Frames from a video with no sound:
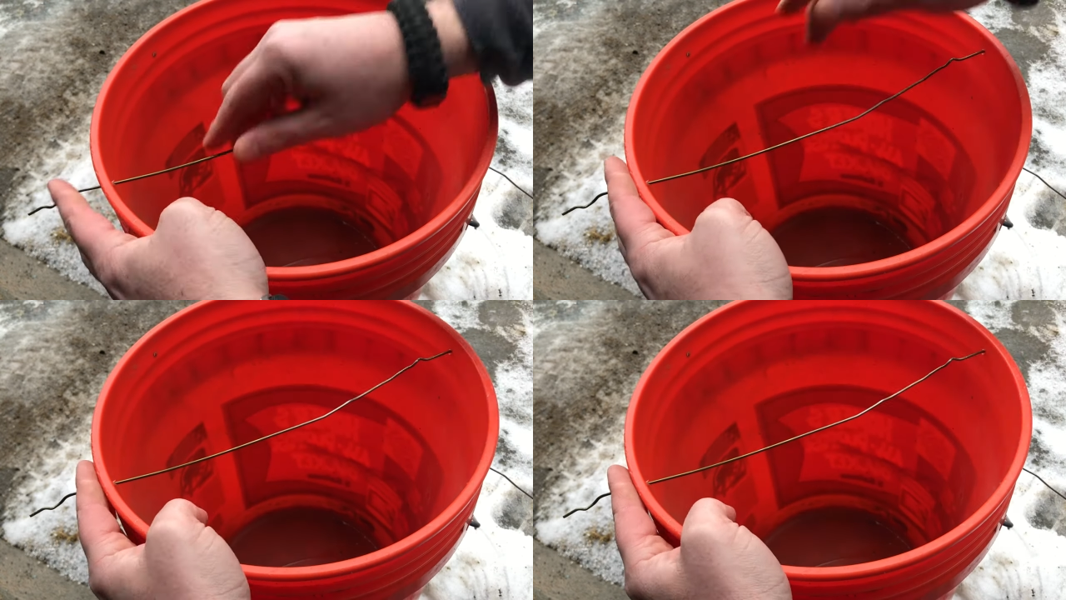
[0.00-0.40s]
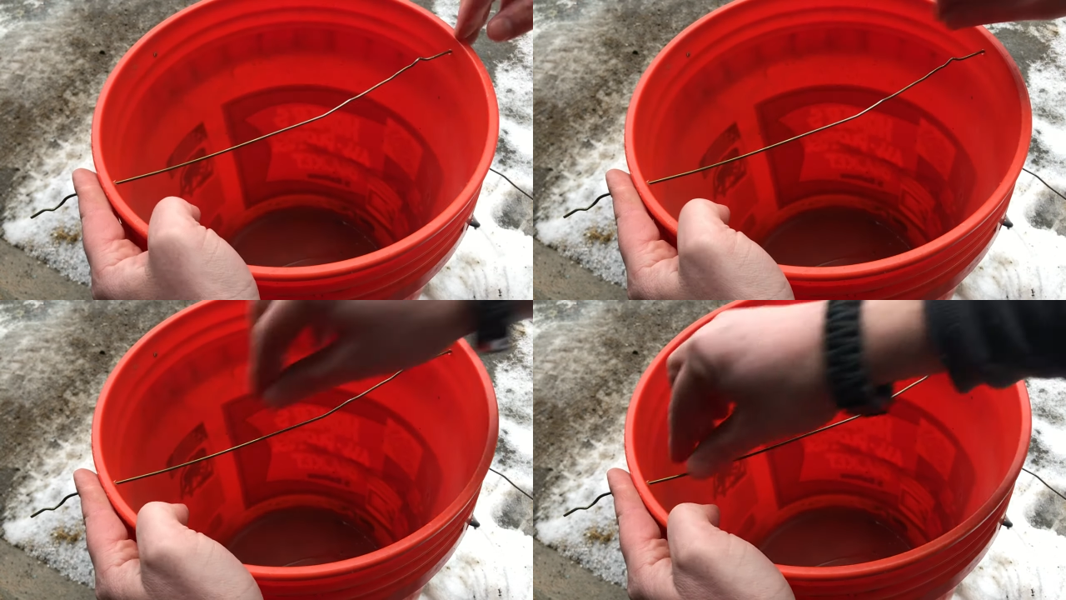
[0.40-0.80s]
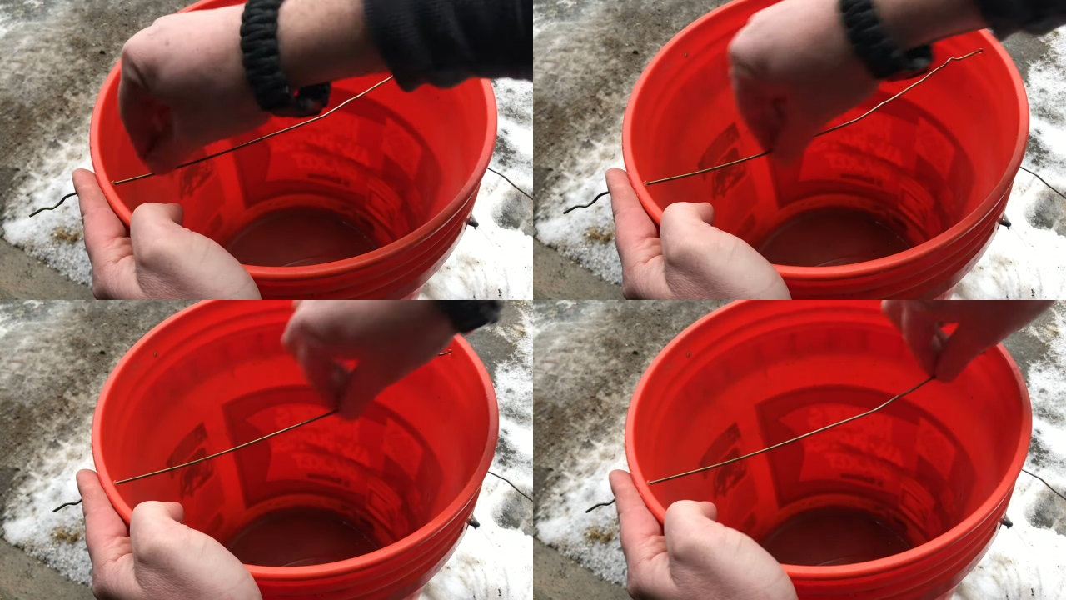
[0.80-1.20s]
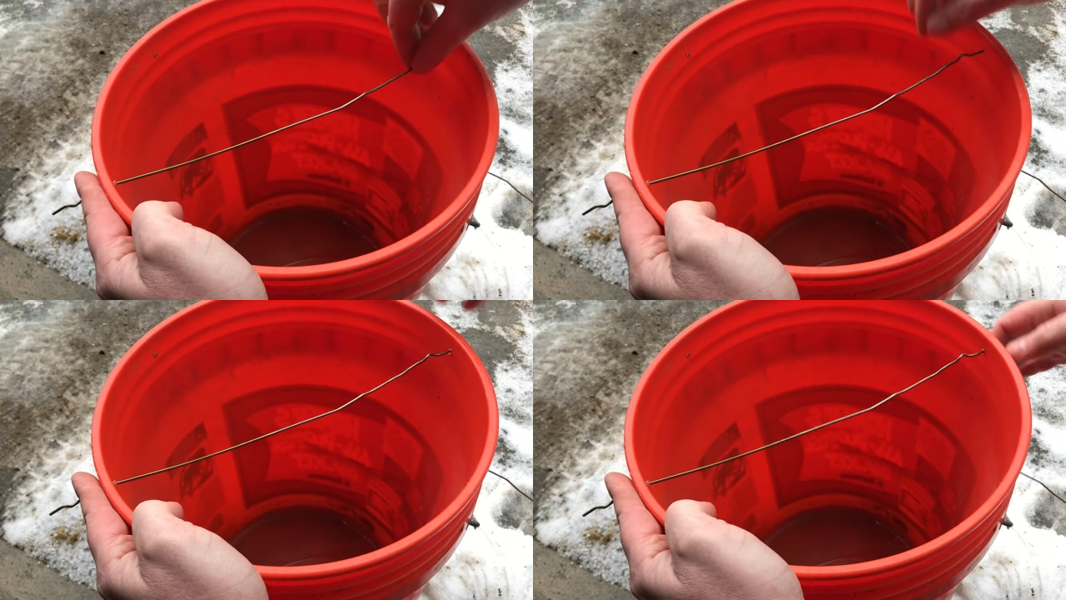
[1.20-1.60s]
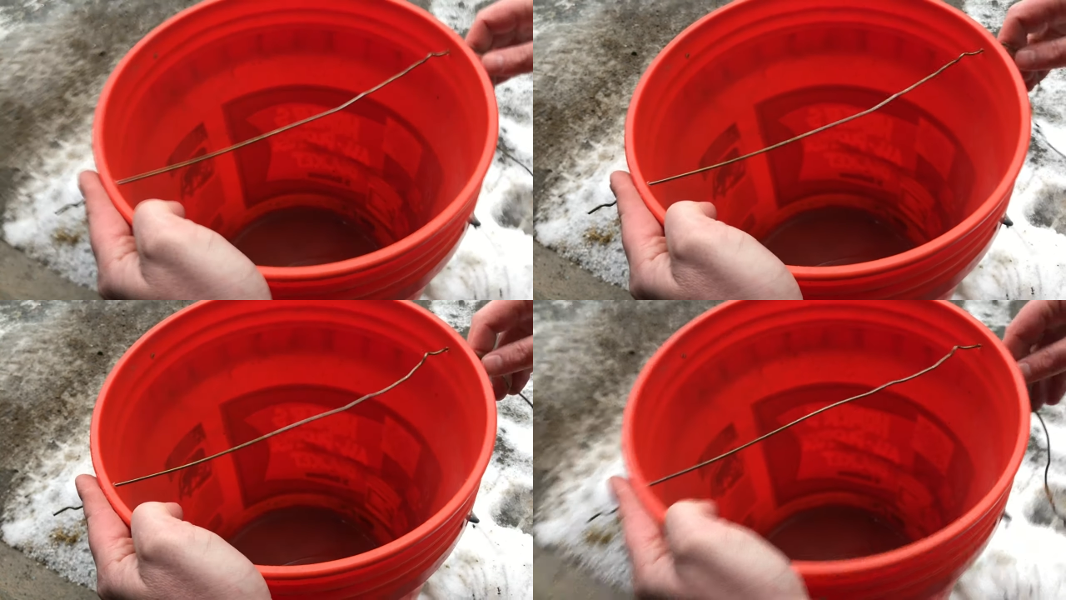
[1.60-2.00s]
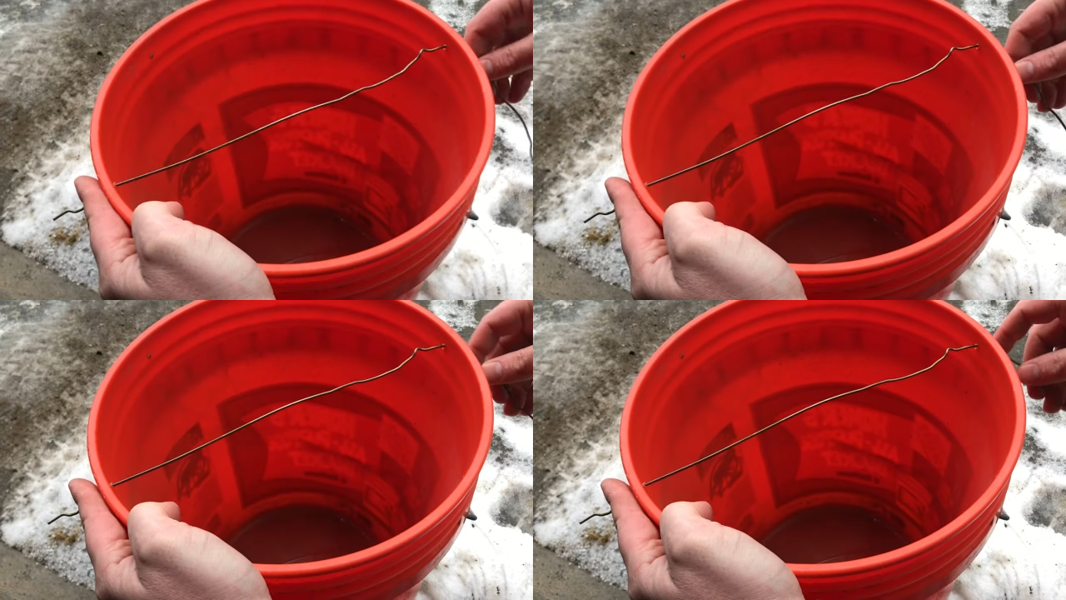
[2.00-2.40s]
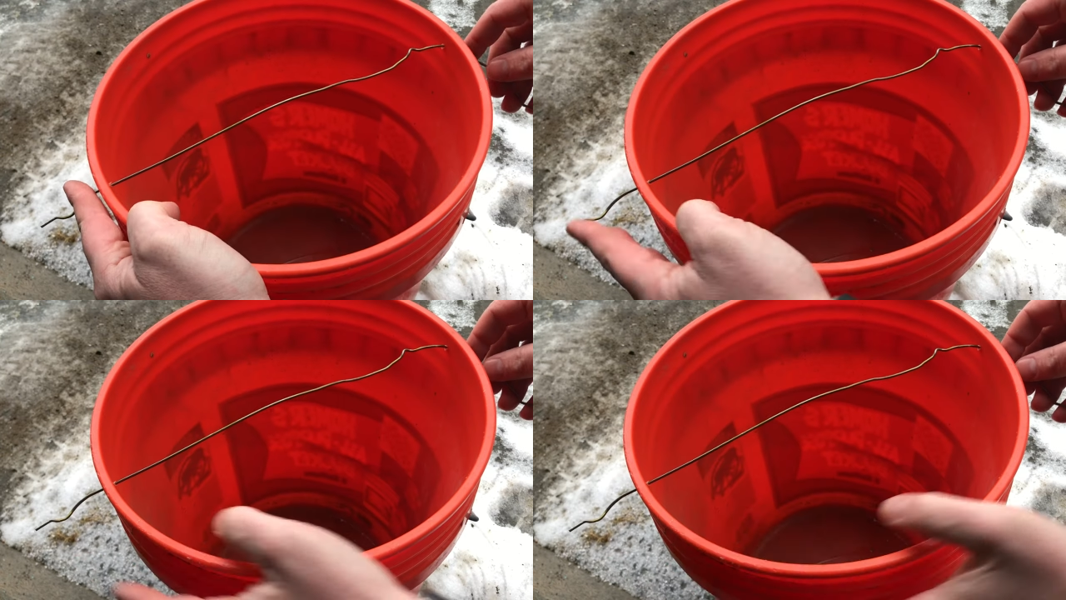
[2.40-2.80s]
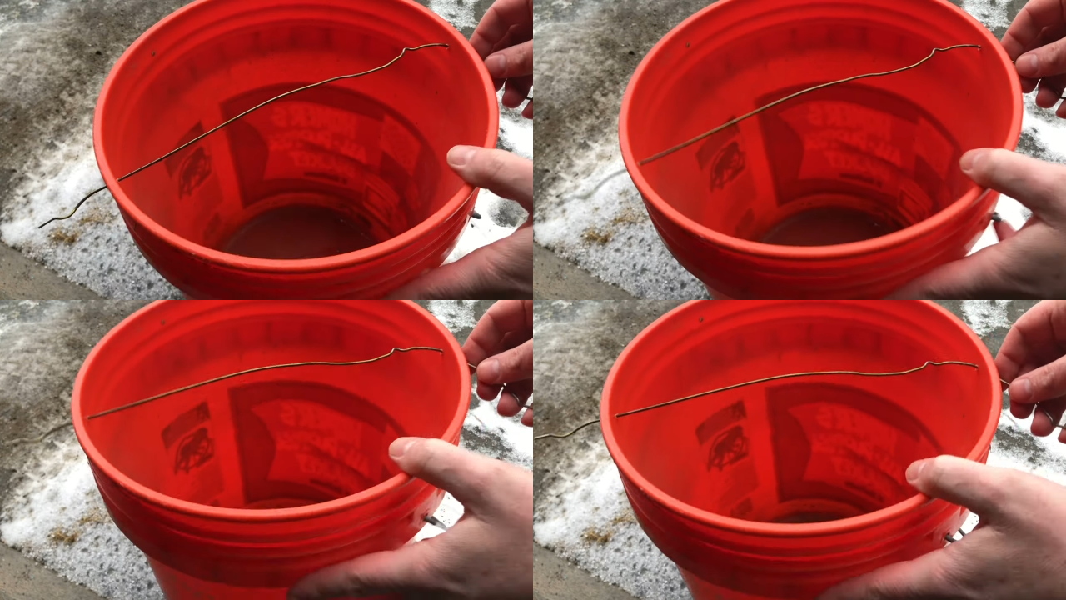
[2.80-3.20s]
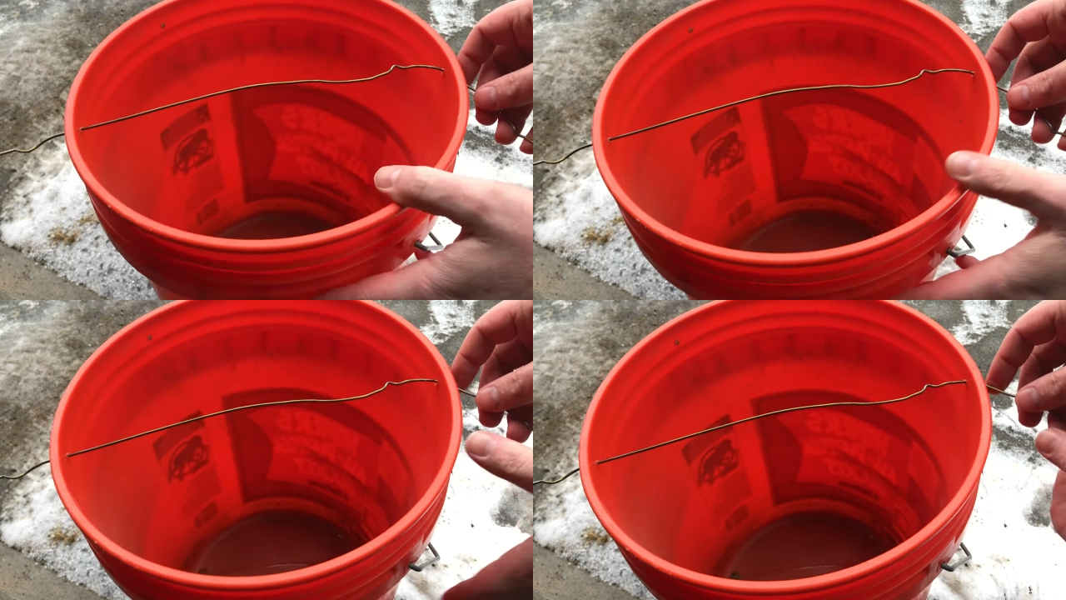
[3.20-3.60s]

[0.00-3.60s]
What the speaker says: (no speaker visible)